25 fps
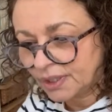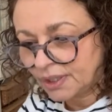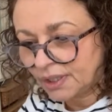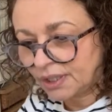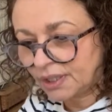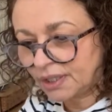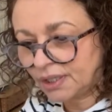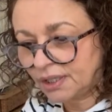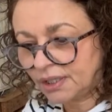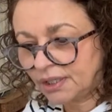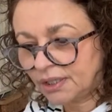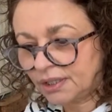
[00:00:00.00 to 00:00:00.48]

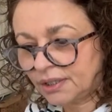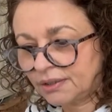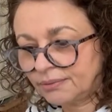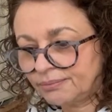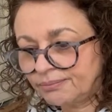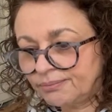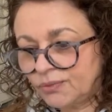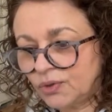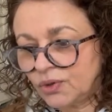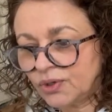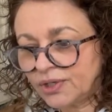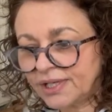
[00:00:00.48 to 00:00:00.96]
Um,
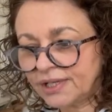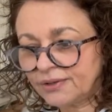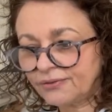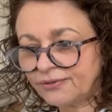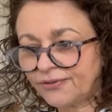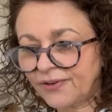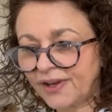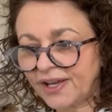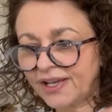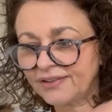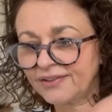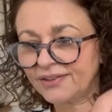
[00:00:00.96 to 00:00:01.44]
morning,
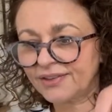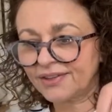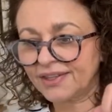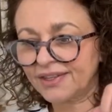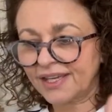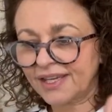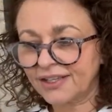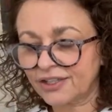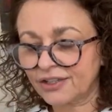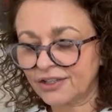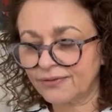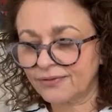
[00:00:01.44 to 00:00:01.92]
Faith, and
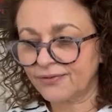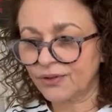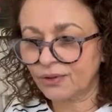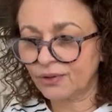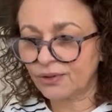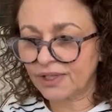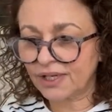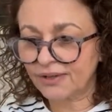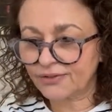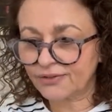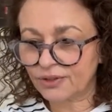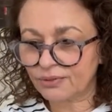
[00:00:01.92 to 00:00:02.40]
thank you for your
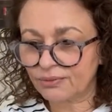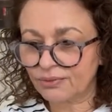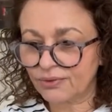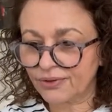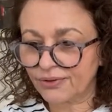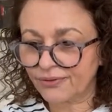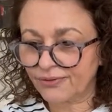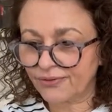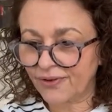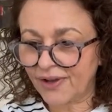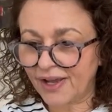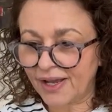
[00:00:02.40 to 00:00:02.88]
love to all
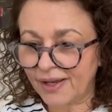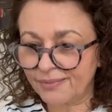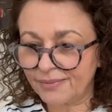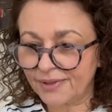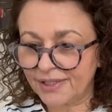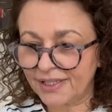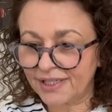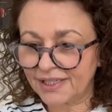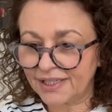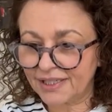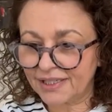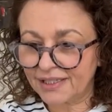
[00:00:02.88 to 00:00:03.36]
the
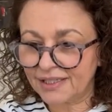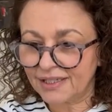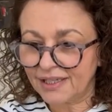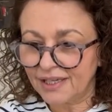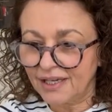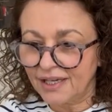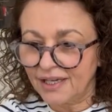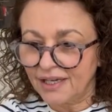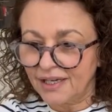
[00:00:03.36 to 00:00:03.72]
family.